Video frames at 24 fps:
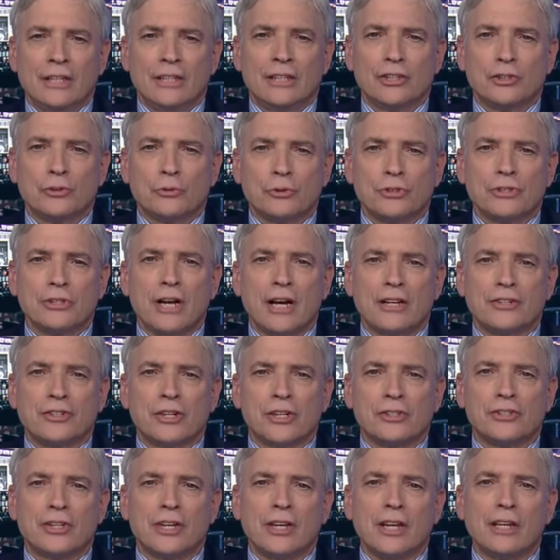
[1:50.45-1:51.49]
This was not
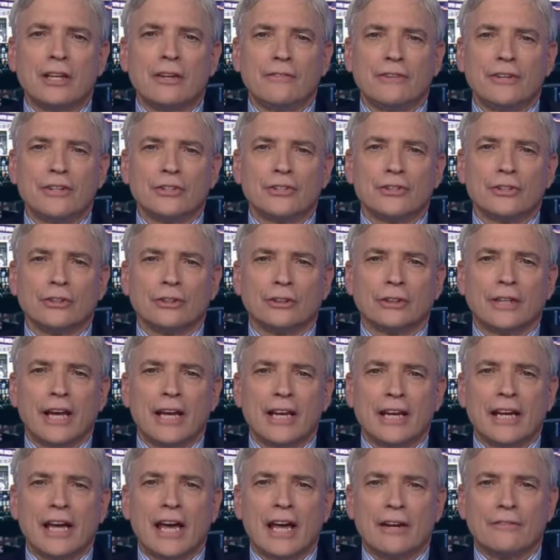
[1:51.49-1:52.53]
just an individual
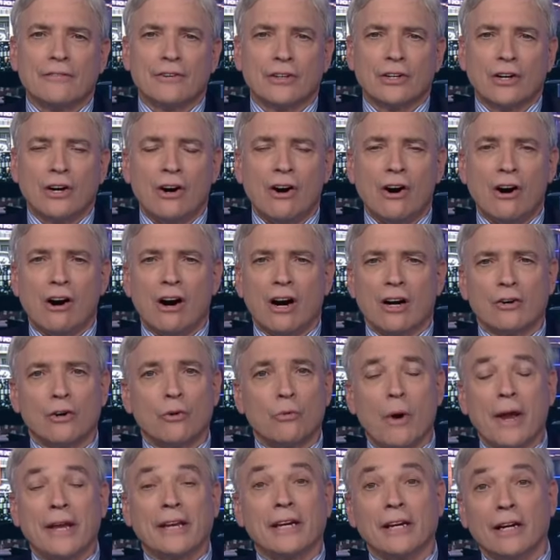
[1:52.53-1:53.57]
getting out of a car
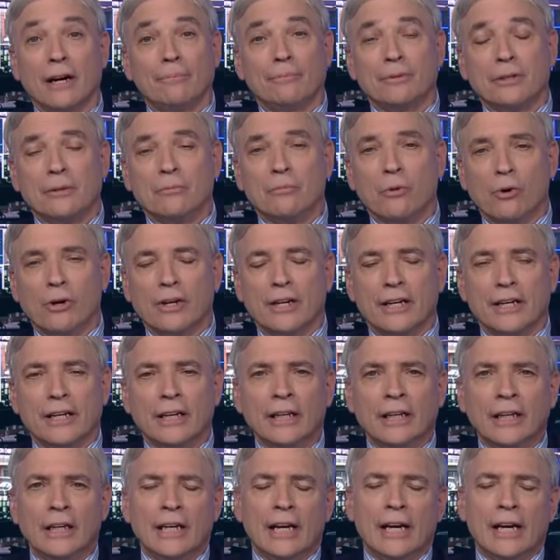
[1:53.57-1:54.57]
or waking up in the morning